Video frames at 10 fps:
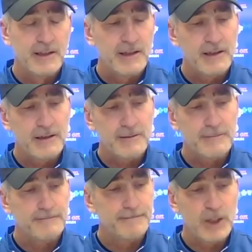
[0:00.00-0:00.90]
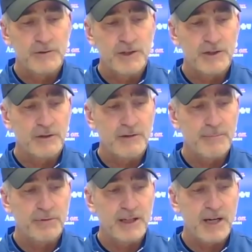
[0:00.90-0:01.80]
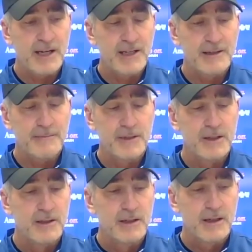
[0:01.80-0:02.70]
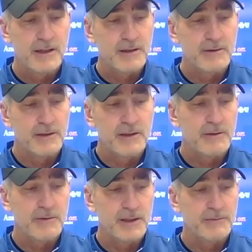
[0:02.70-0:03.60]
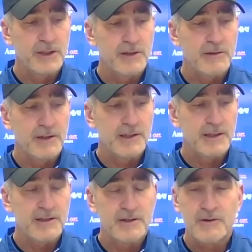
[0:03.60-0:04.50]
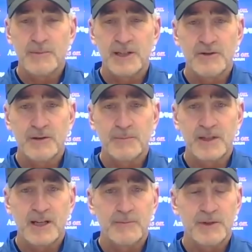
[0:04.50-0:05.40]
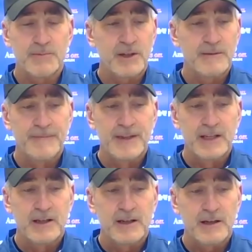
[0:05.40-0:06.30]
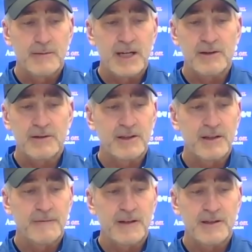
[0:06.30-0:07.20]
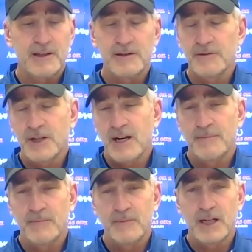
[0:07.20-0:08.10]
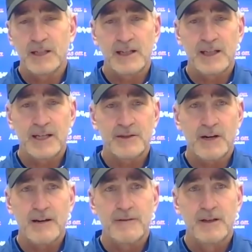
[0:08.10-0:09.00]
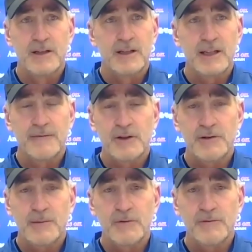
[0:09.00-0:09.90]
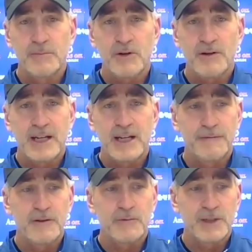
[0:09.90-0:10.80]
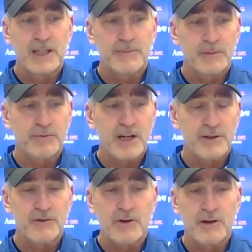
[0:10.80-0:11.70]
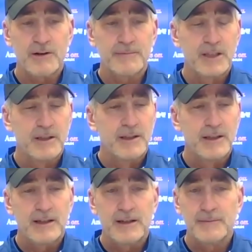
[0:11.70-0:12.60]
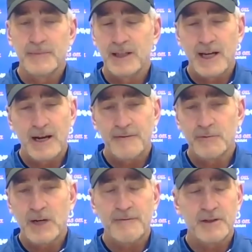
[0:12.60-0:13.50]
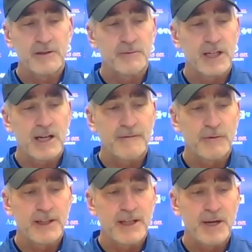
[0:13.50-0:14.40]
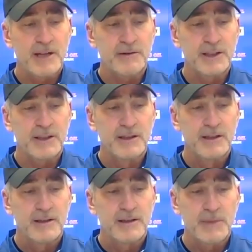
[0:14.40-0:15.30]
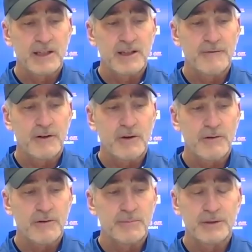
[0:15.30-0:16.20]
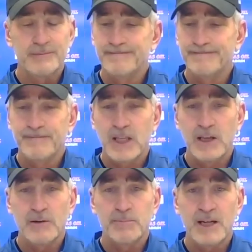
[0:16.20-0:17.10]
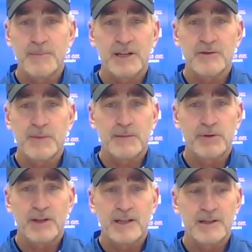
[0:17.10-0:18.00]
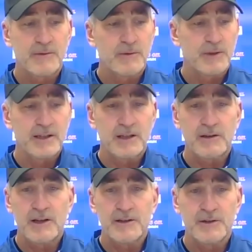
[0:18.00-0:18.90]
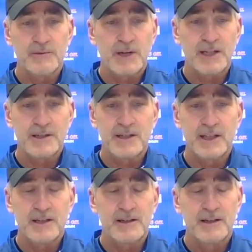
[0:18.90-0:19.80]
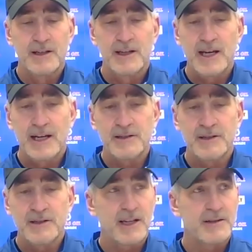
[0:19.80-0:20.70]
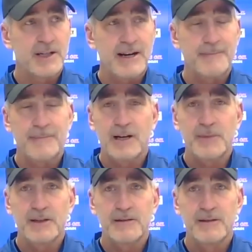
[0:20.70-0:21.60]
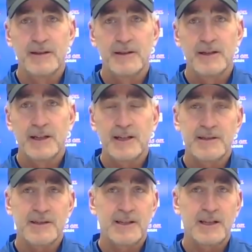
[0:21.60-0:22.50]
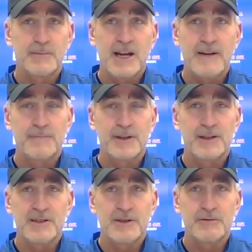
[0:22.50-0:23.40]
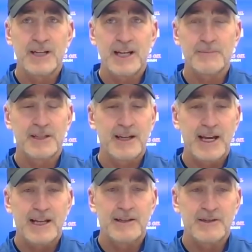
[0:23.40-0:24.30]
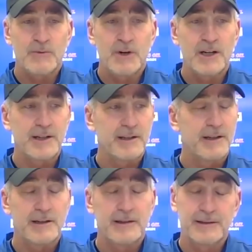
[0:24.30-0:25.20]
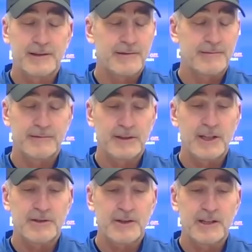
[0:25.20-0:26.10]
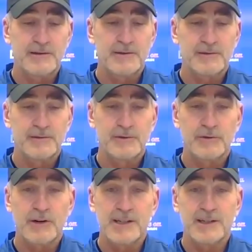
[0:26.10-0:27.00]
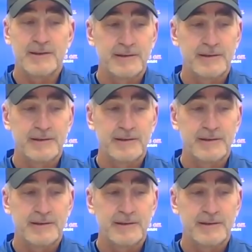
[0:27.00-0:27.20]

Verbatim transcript: Um, you know, just a great play by him. Uh, you, you, know, he, we know he gets so many strip attempts, but um, I thought the defense did a good job, right? That last drive, even though they moved the ball down the field, we kept the pressure on them. Um, obviously, we got to avoid that penalty to make it even harder. But, you know, playmakers make plays in the clutch when it's needed. And as you said, Chap, I mean, against this team to have these two games end this way, uh, it's, it's, it's crazy.